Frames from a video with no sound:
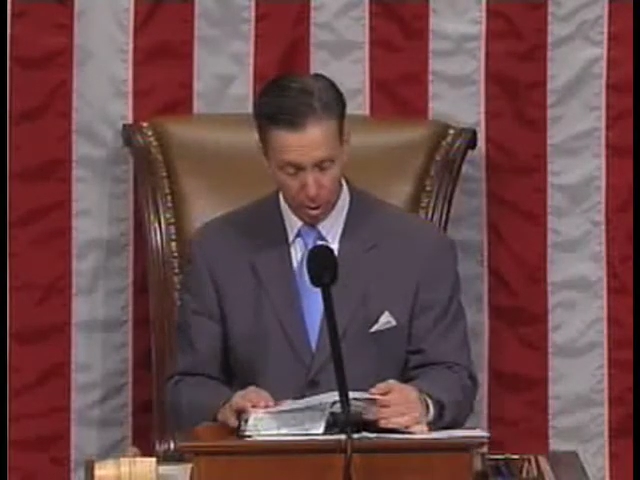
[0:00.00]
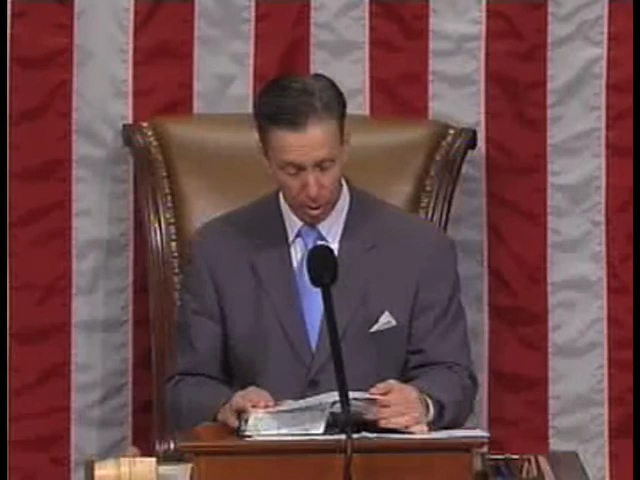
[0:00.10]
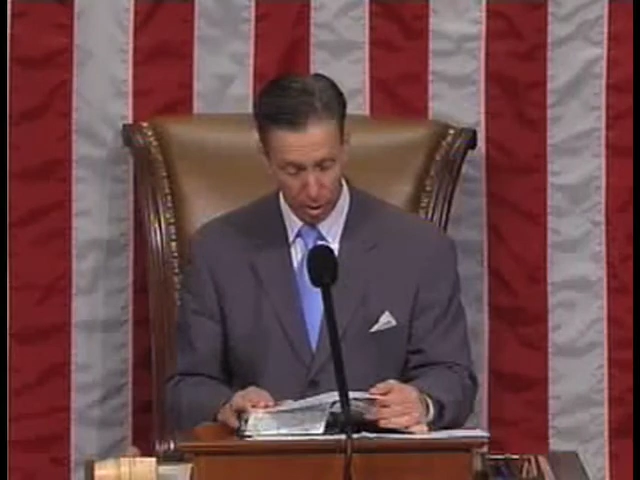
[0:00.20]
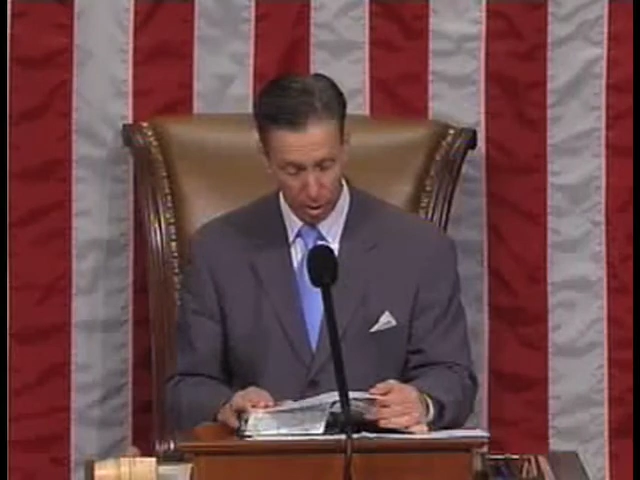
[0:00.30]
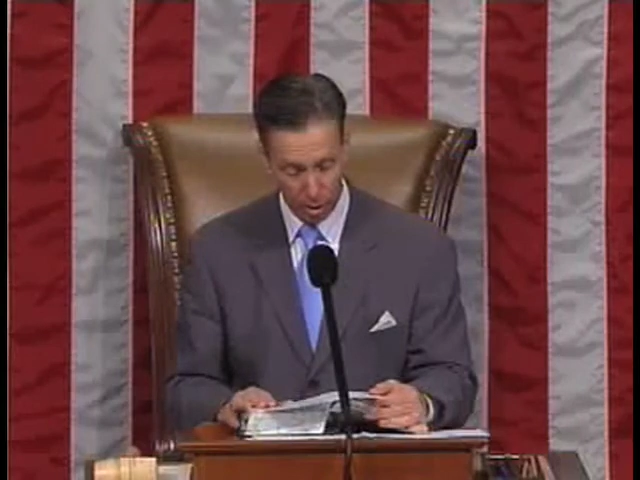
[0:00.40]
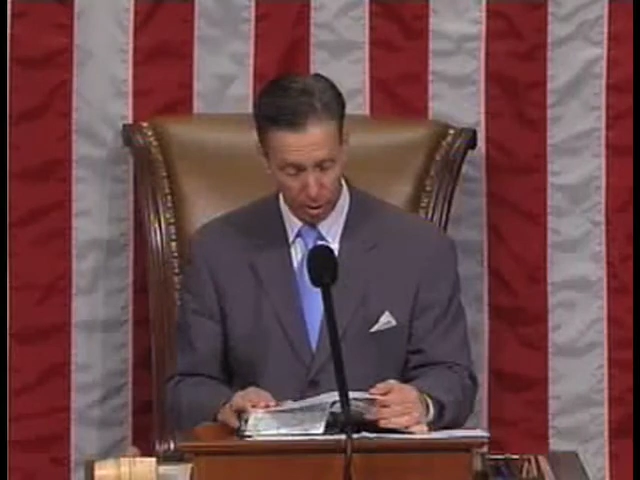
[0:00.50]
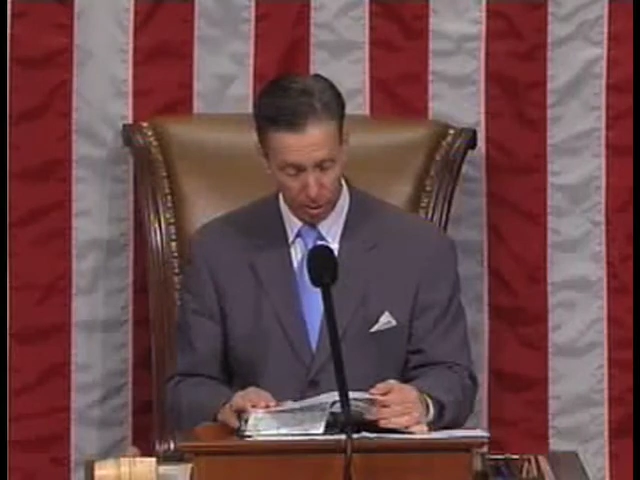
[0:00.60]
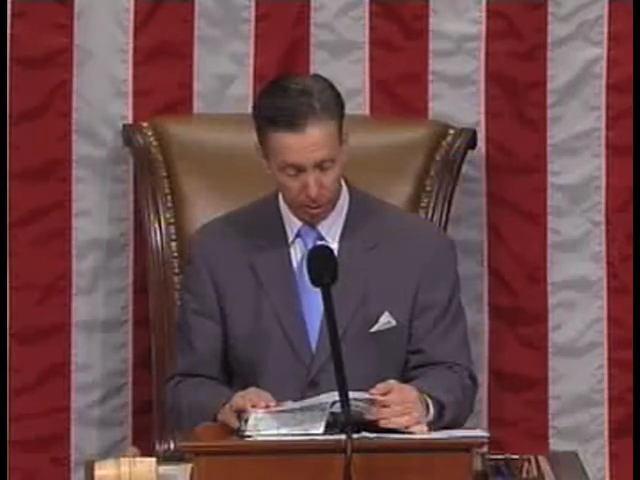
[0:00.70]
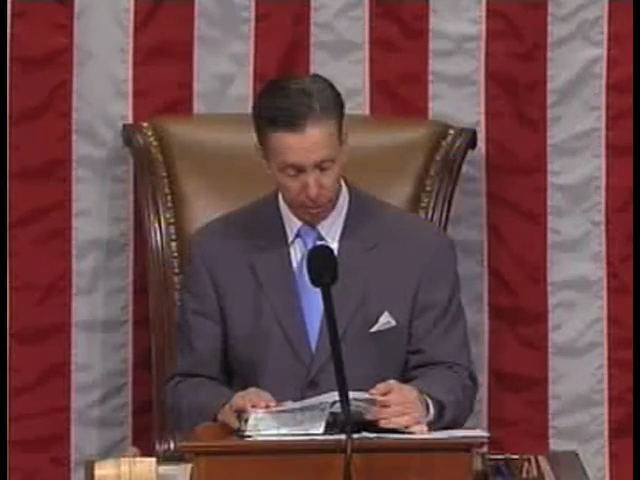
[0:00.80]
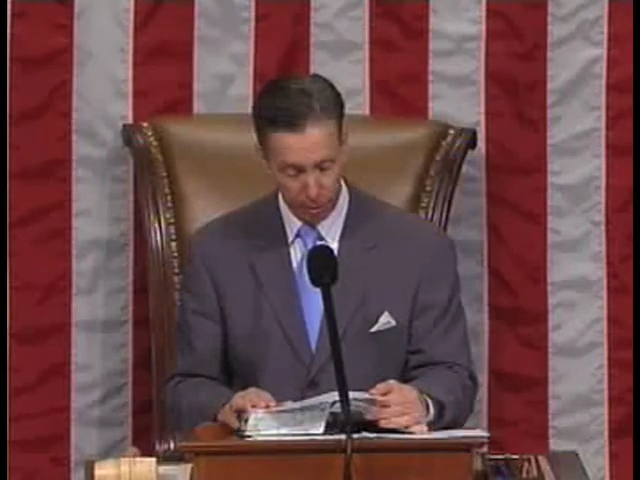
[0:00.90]
uh,
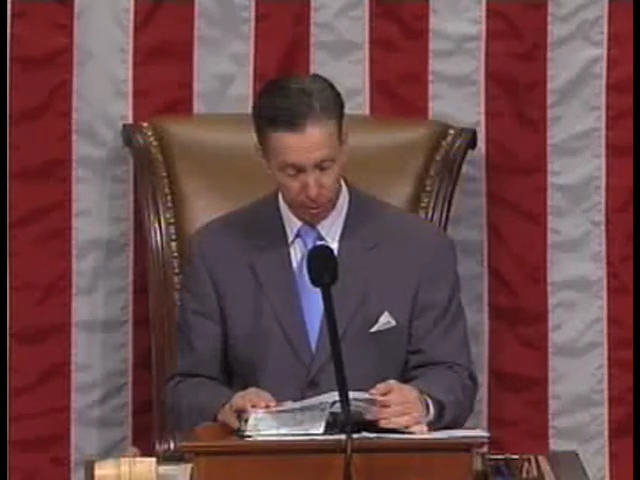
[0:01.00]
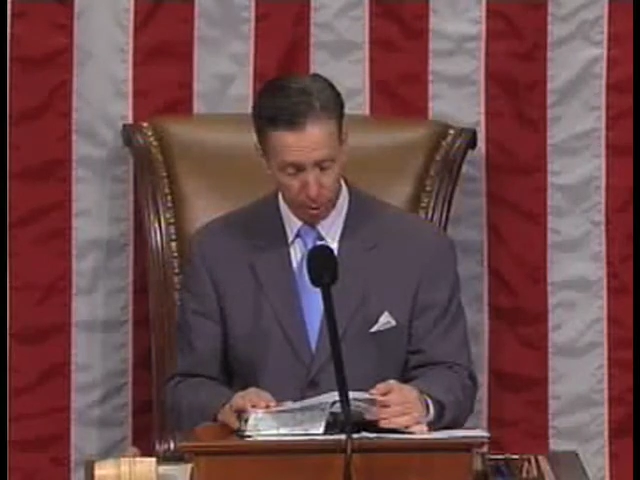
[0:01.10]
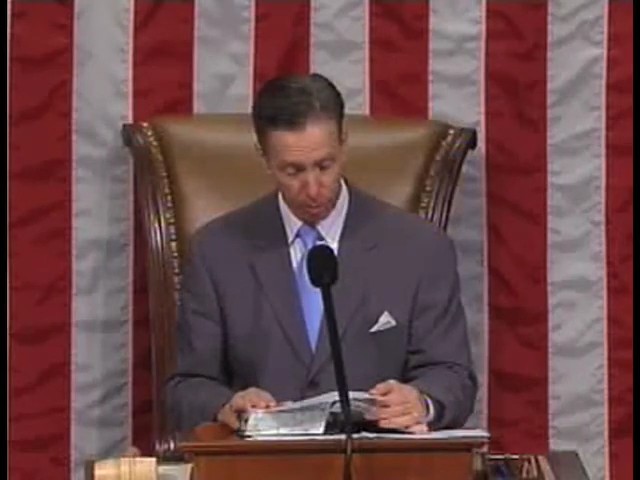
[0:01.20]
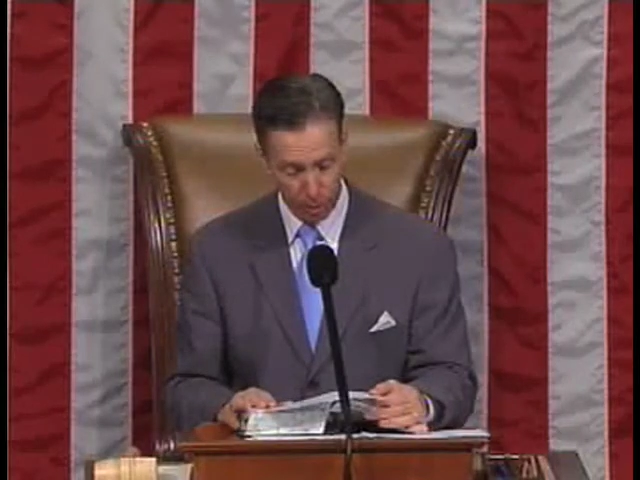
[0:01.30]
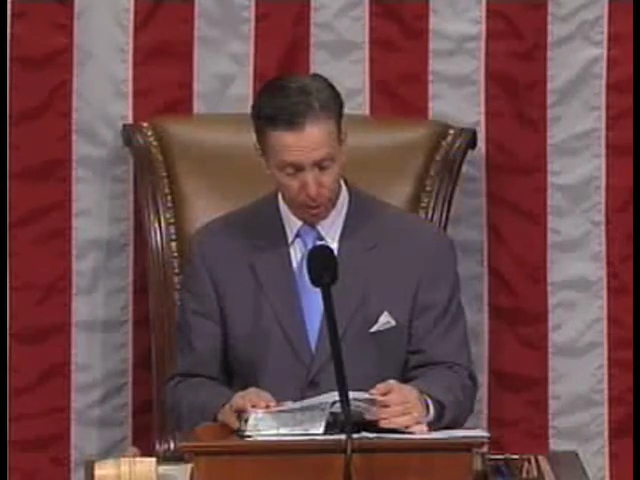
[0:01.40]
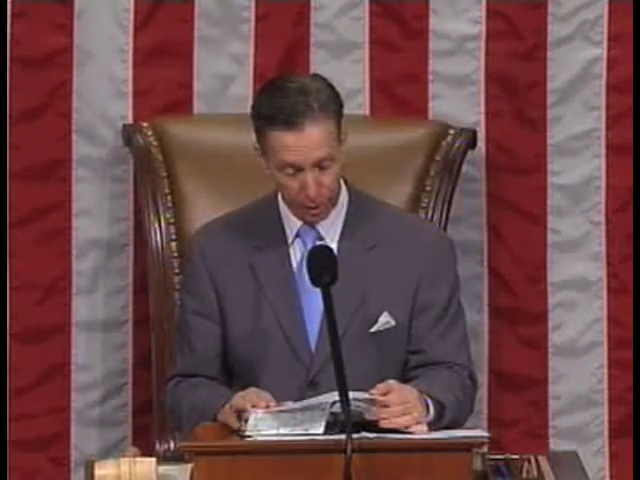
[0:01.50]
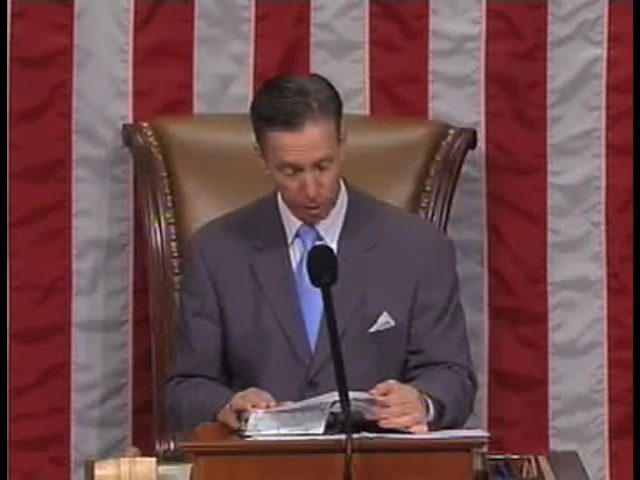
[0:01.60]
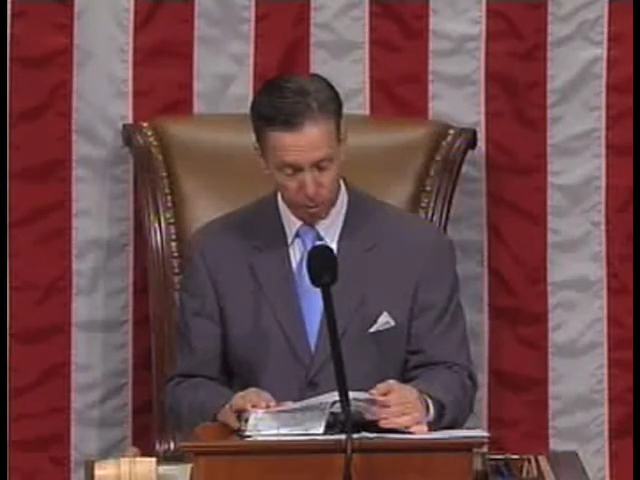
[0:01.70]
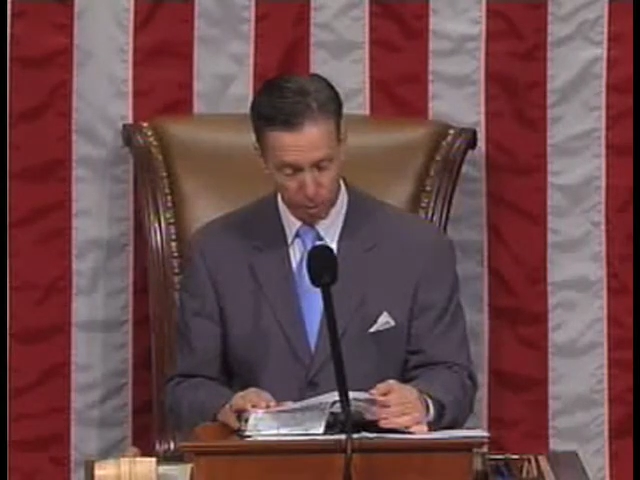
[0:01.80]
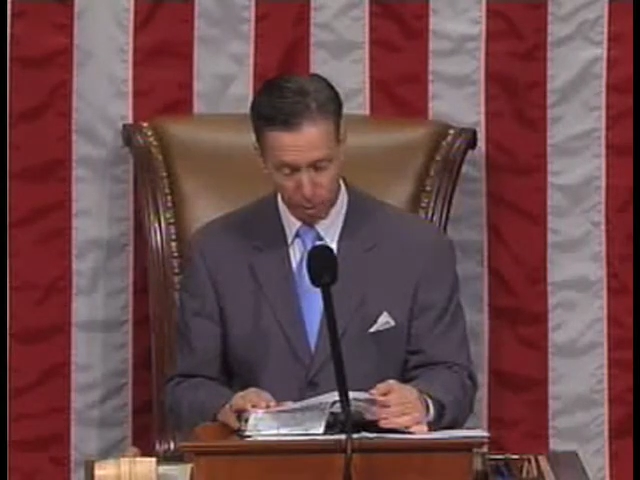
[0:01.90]
from both parties
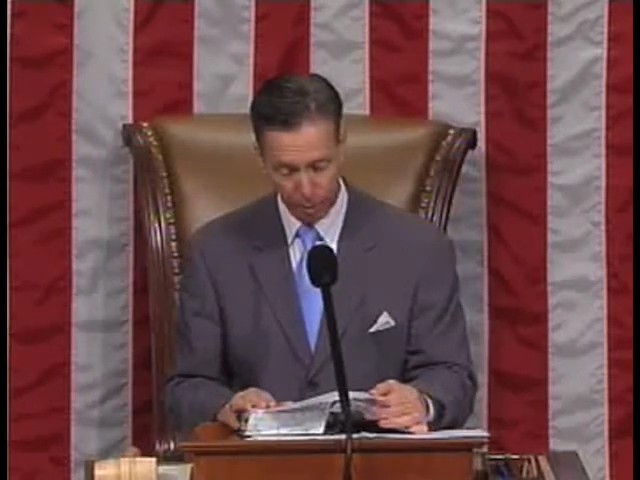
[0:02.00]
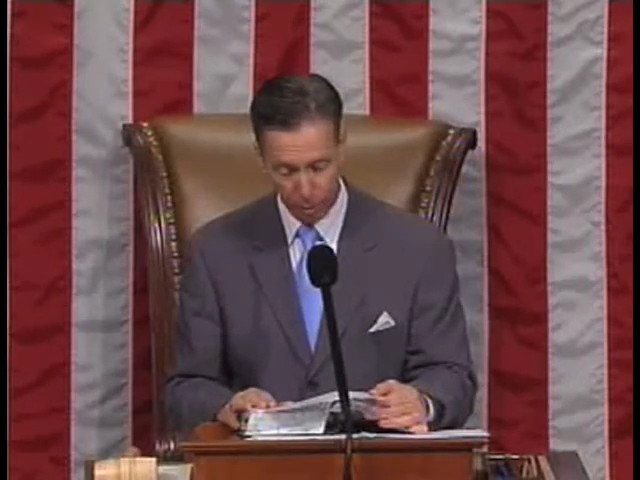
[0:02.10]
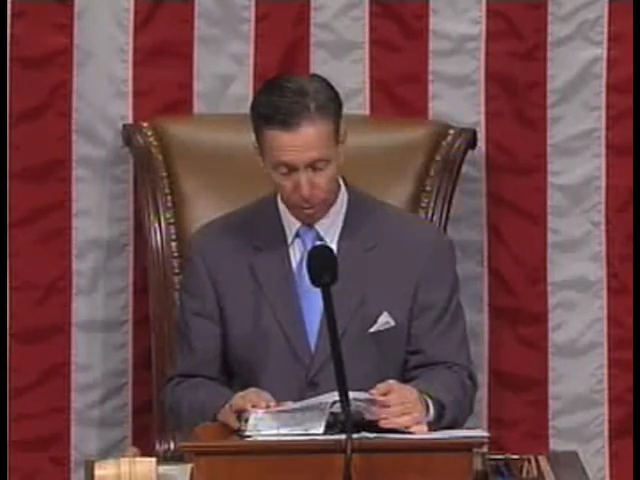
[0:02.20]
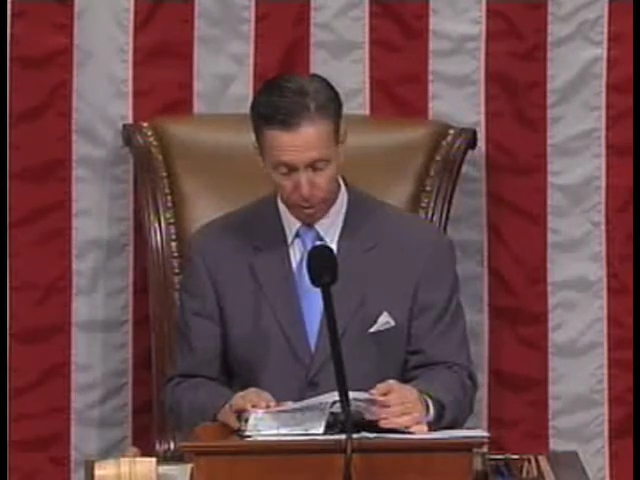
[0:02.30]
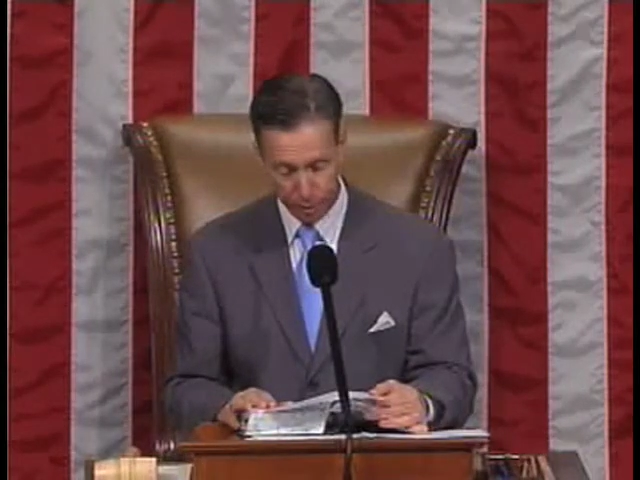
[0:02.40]
on the point of order,